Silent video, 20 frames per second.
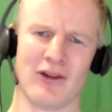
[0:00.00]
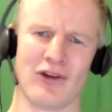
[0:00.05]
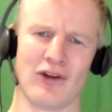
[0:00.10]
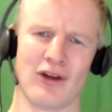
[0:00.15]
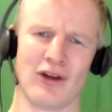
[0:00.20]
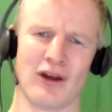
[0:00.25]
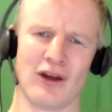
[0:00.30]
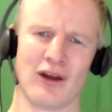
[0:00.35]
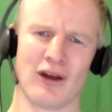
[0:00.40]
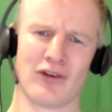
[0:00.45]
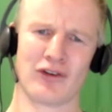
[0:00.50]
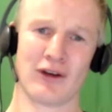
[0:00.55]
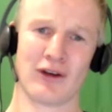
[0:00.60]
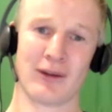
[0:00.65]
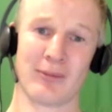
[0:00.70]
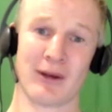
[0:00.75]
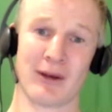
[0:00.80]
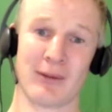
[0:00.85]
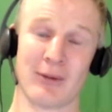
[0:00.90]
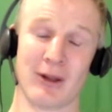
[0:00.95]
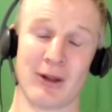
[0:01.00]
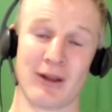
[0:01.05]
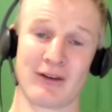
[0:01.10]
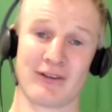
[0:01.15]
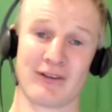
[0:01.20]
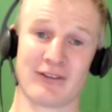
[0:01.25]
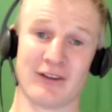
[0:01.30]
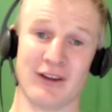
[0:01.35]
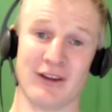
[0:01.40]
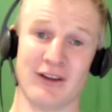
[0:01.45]
uh, treating metabolic
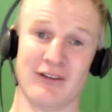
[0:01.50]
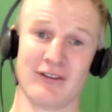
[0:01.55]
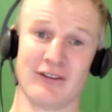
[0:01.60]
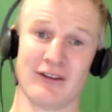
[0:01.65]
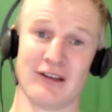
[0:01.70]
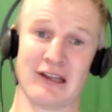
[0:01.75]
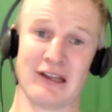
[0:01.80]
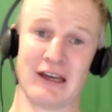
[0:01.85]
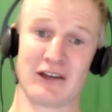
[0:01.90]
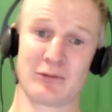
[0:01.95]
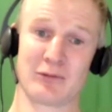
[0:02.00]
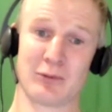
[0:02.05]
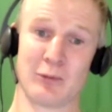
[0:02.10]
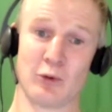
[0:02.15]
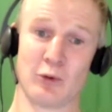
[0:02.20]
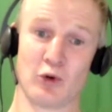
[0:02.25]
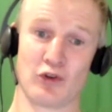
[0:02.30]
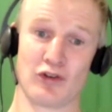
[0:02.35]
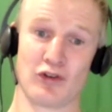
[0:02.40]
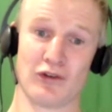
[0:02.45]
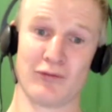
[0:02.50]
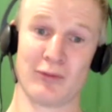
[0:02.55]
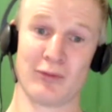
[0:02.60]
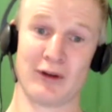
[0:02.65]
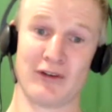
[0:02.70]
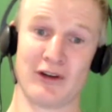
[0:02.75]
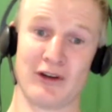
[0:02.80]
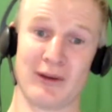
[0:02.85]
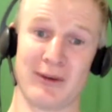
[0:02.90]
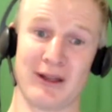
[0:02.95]
disease. A large proportion of my
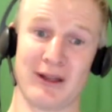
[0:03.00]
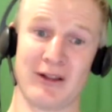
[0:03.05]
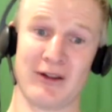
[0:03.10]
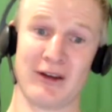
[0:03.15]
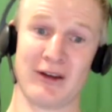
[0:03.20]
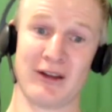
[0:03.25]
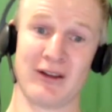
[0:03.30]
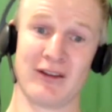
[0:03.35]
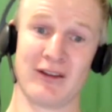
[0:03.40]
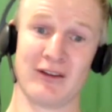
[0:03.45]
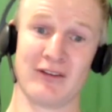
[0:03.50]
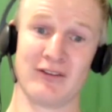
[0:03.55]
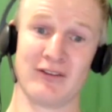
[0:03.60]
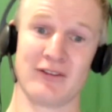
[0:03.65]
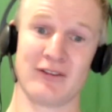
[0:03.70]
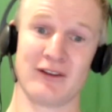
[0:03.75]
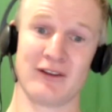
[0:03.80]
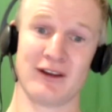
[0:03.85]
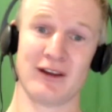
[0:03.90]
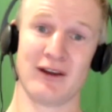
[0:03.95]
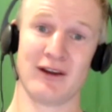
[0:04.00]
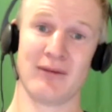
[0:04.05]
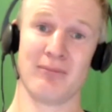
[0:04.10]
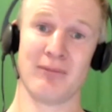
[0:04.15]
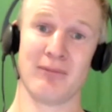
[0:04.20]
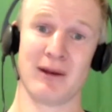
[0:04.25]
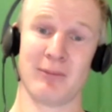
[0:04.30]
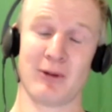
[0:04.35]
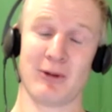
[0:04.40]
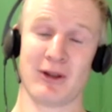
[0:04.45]
time in clinic is uh,
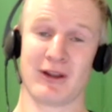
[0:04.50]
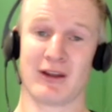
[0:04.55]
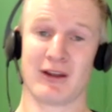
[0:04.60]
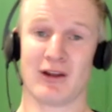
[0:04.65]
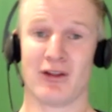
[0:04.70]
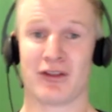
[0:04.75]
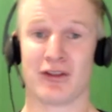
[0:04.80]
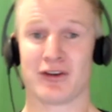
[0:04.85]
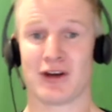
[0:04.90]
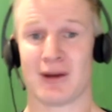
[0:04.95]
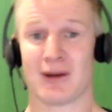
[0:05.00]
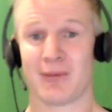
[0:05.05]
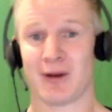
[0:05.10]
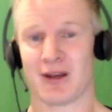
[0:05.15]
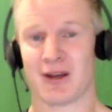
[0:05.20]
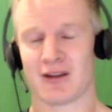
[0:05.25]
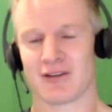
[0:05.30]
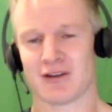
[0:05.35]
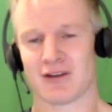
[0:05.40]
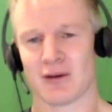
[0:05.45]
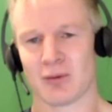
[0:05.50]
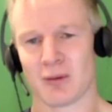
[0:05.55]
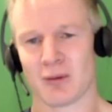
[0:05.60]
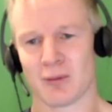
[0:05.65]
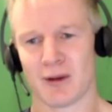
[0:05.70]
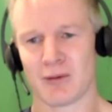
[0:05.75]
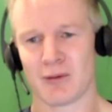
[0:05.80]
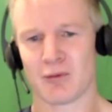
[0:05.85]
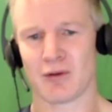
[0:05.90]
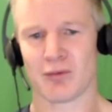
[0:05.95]
metabolic health, diabetics, helping
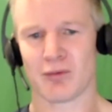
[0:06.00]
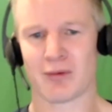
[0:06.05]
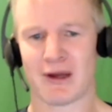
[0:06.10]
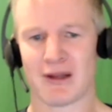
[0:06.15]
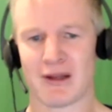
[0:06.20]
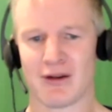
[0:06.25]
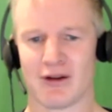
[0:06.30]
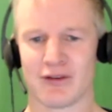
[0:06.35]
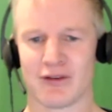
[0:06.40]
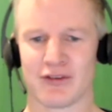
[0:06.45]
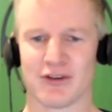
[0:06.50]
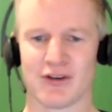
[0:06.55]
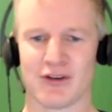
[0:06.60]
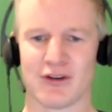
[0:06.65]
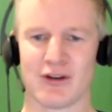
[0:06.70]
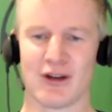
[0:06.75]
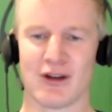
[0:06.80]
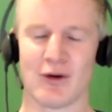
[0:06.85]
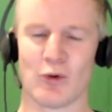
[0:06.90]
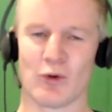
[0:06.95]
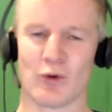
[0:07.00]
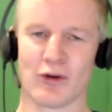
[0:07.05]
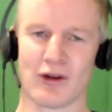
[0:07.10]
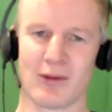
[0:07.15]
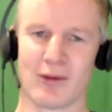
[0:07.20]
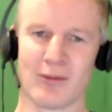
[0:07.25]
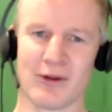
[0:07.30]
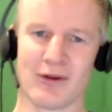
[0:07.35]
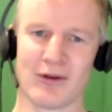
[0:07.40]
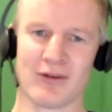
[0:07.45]
people with weight loss and uh,
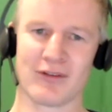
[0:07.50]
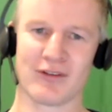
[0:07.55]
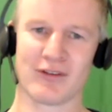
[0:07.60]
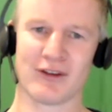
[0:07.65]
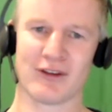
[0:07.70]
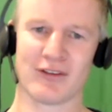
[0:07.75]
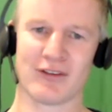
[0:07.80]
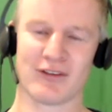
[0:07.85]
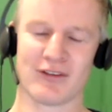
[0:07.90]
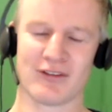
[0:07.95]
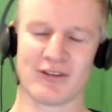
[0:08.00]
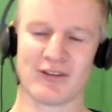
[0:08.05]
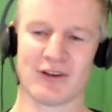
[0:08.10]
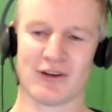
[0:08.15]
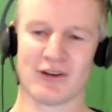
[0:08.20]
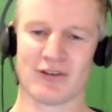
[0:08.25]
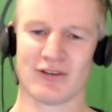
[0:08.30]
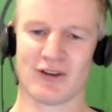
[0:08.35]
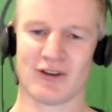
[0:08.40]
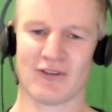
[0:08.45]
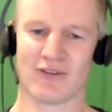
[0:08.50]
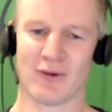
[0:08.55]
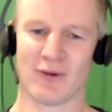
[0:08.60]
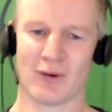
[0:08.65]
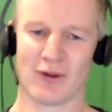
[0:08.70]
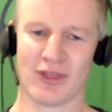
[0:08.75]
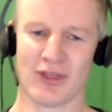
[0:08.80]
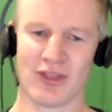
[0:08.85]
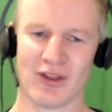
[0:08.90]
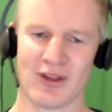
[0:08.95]
autoimmune diseases, so on and so
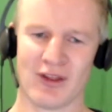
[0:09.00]
forth.